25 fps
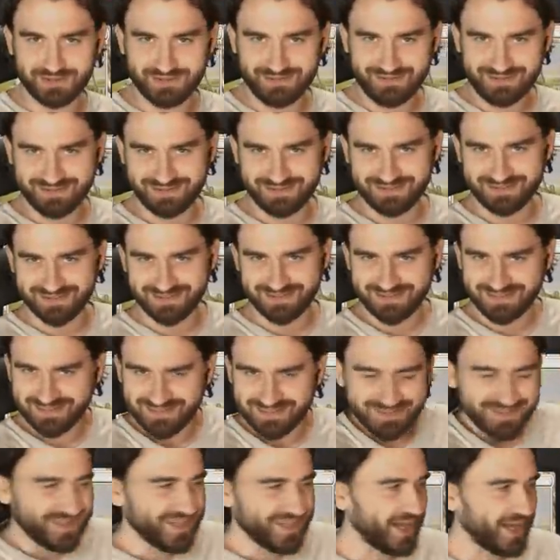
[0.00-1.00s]
I
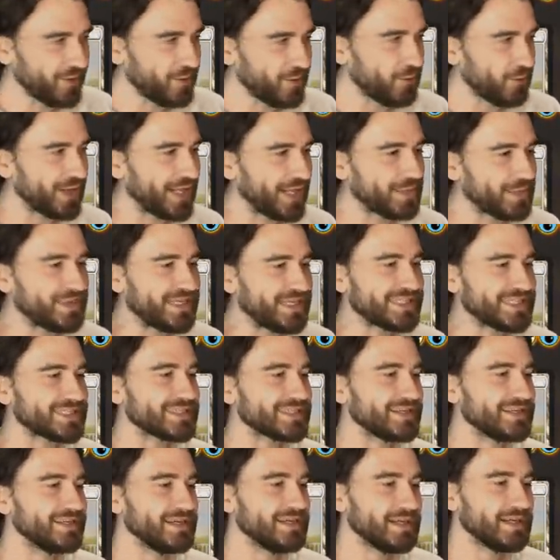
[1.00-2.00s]
don't know what that means.
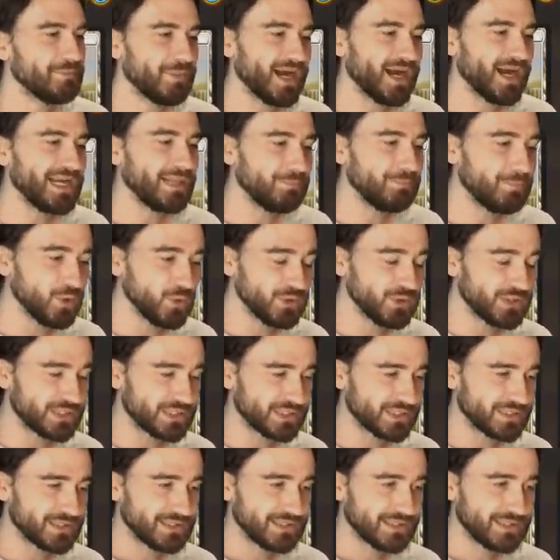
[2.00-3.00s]
Barrin
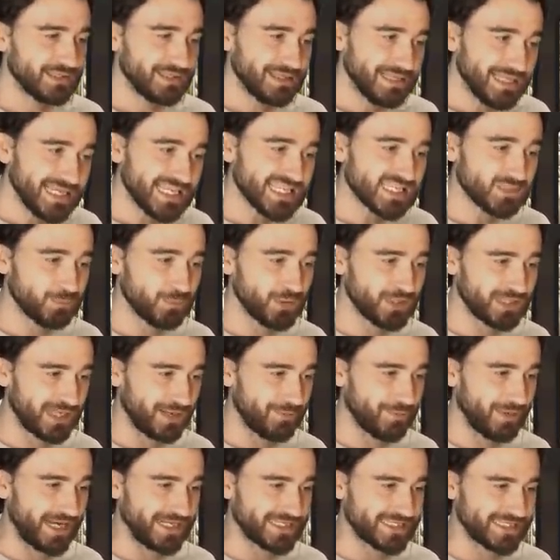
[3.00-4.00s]
LeBouche is pretty
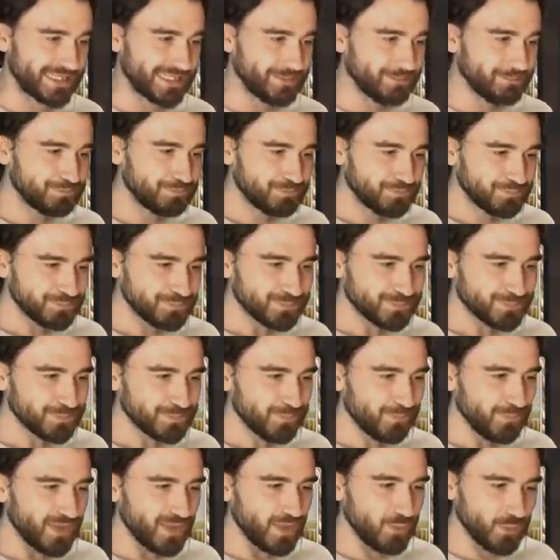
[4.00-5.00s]
amazing
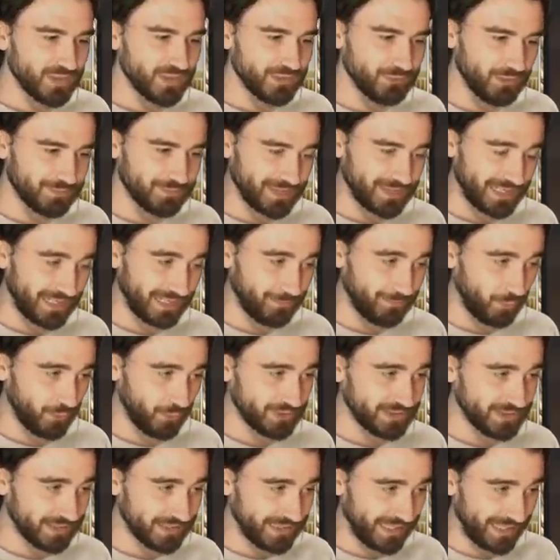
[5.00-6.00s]
with Riptide
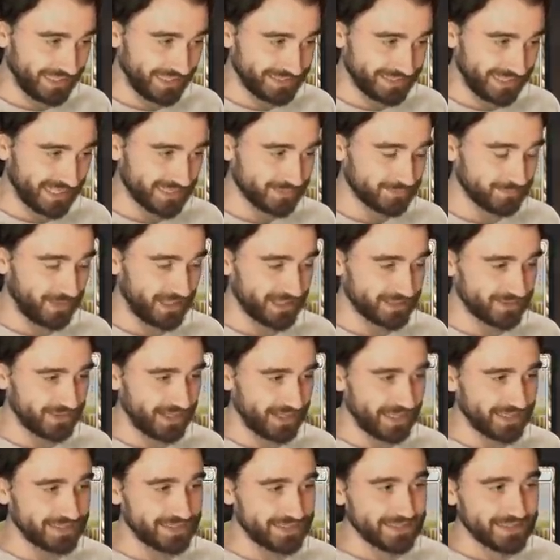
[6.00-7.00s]
Laboratory, getting that back to the
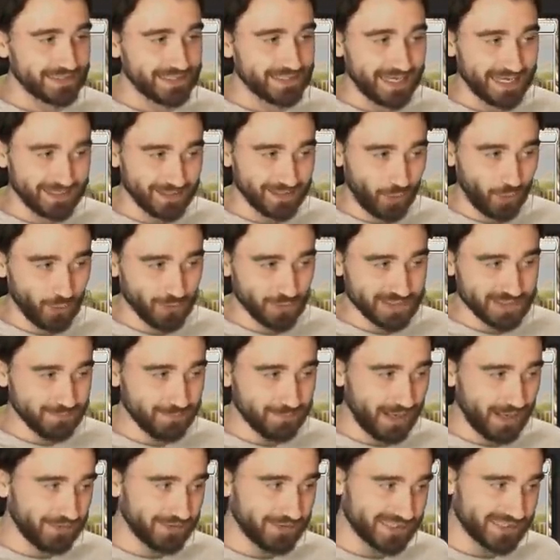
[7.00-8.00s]
hand. And also
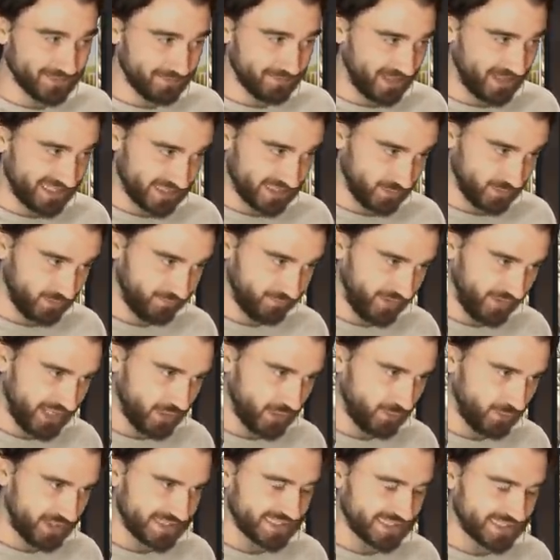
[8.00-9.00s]
Barrin is amazing with Fae
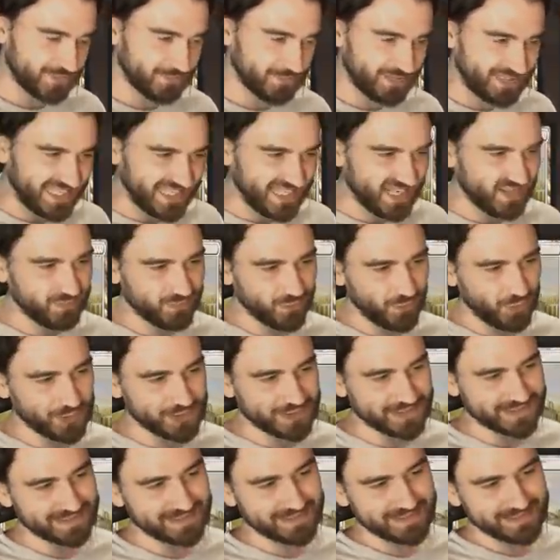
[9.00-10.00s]
Wishes, but then I
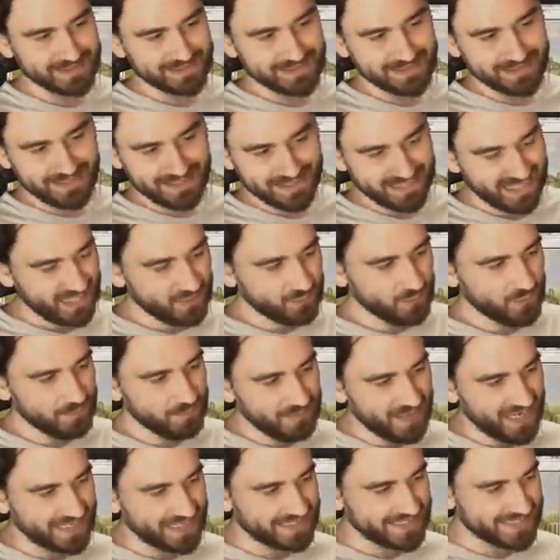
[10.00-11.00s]
thought, can we
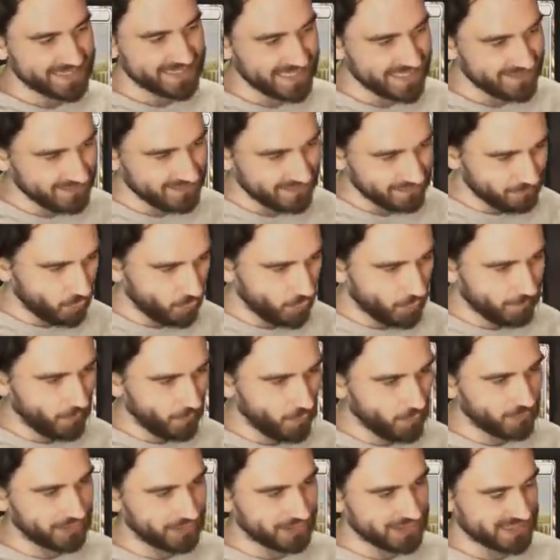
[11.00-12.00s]
make this even more
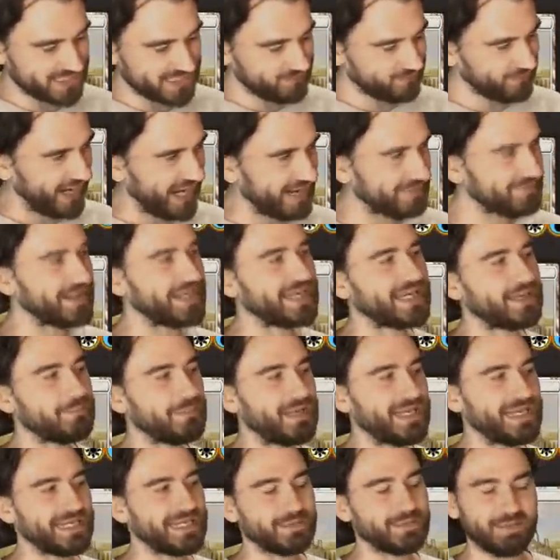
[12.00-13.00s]
bonkers if we have like a
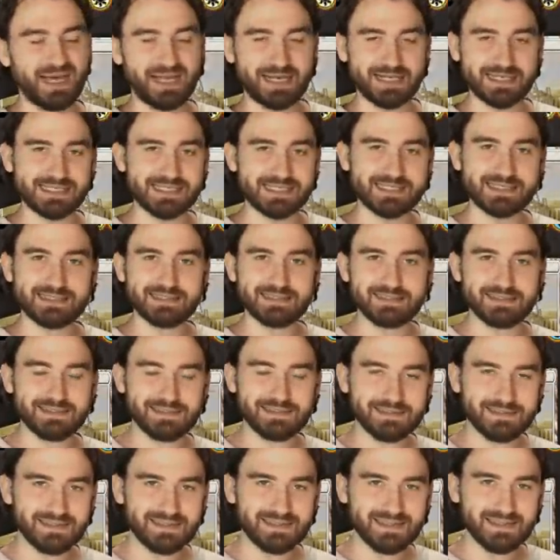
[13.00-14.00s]
million manas?
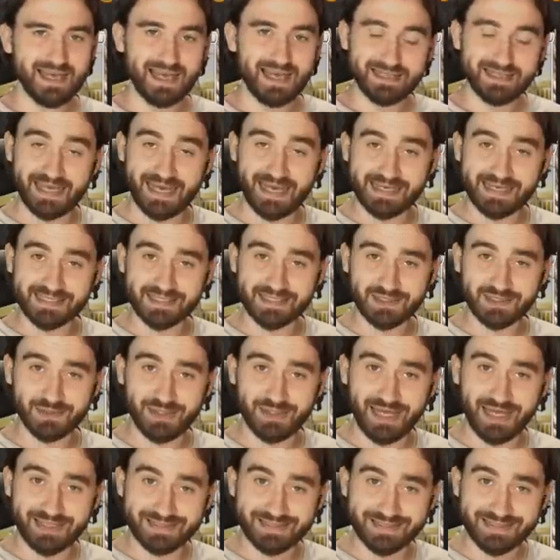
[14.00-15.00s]
And the answer to
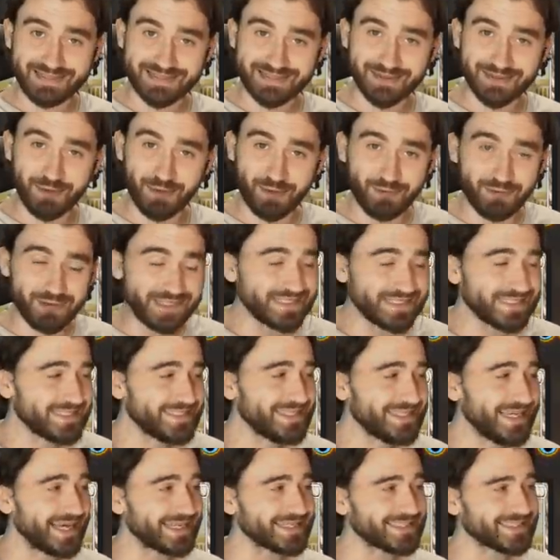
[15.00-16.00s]
that is always
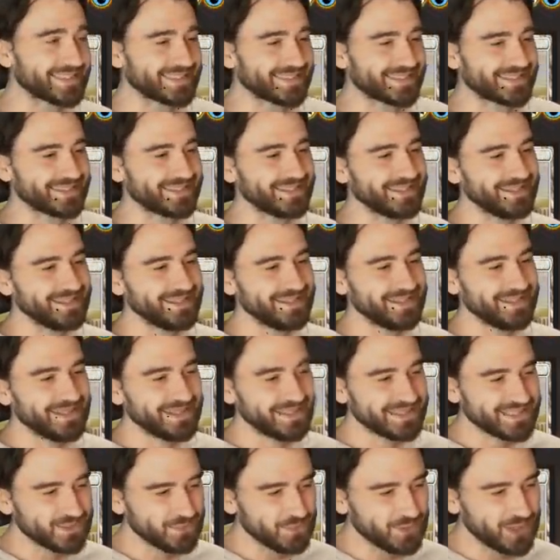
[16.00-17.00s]
yes.
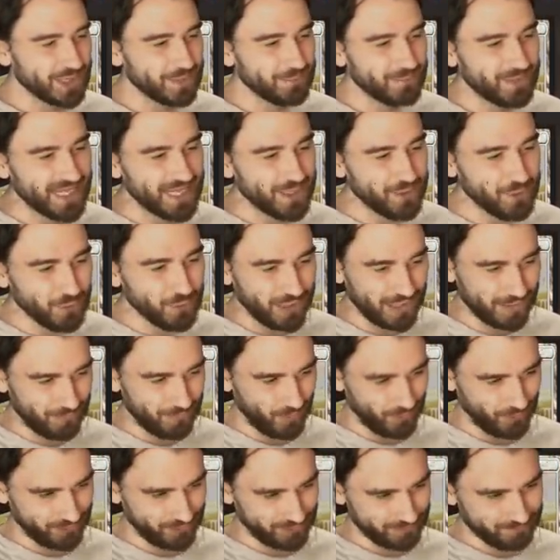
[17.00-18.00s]
So we're gonna play
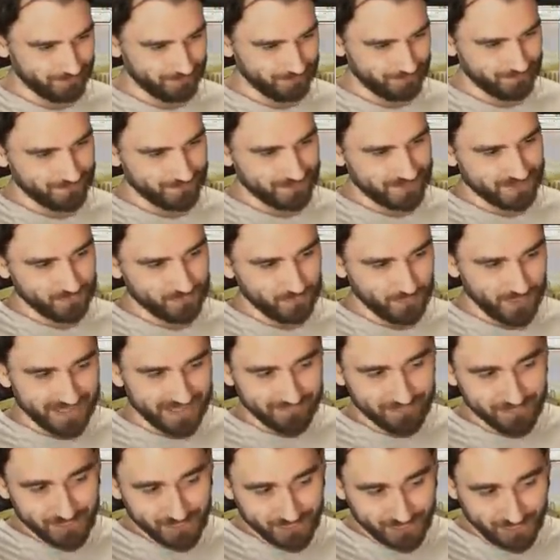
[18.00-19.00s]
Ulamog.
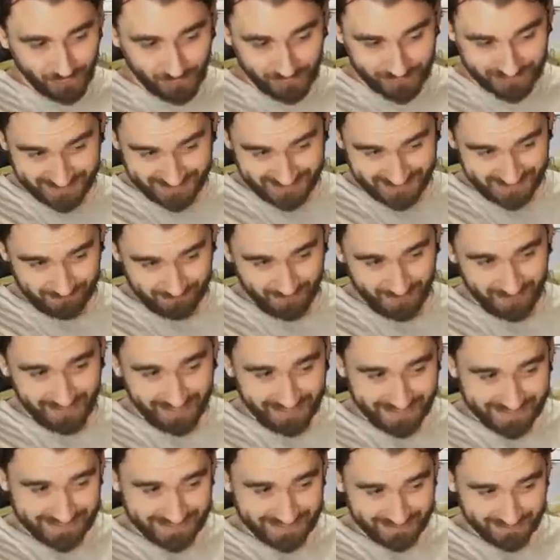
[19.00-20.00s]
Whenever you cast a spell,
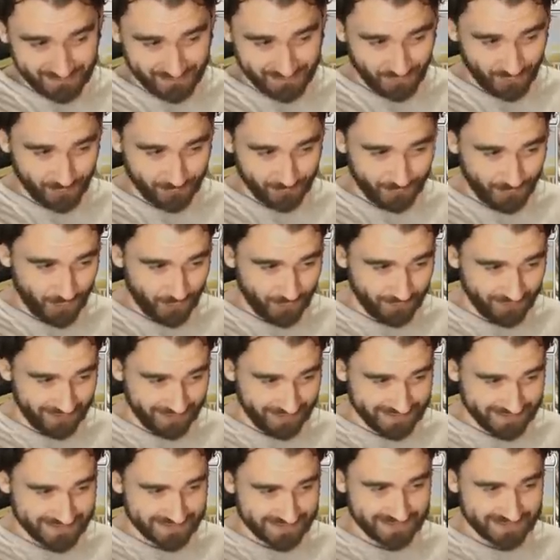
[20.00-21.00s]
exile to target
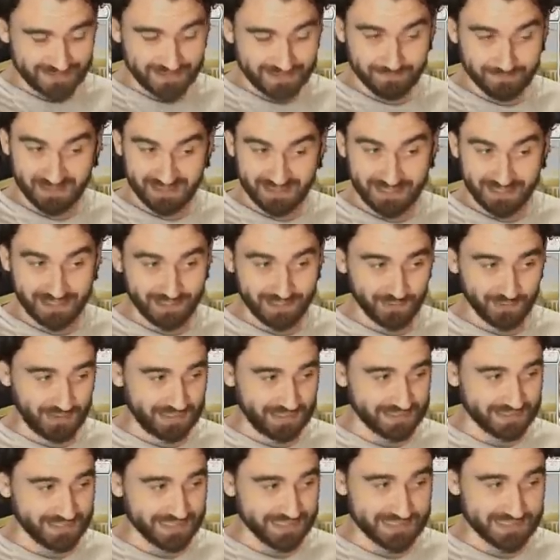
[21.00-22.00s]
permanence. But then look
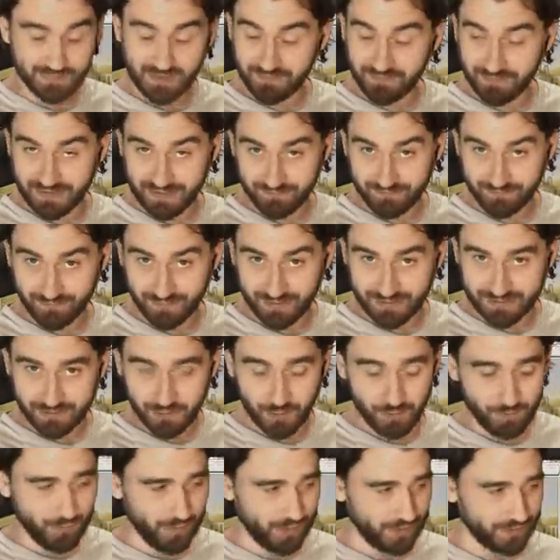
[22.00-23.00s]
at this, we have an infinite
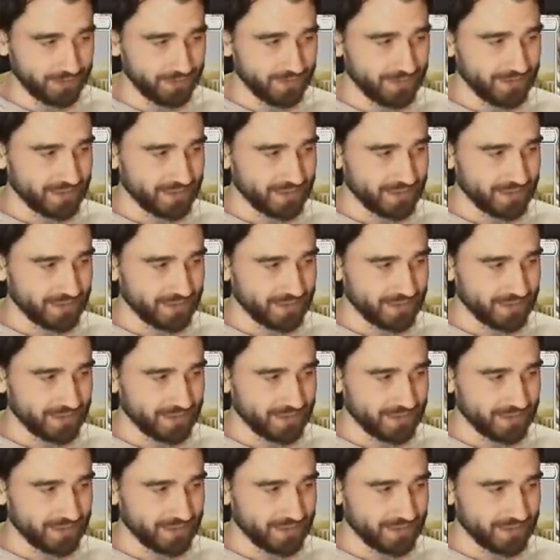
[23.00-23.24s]
combo.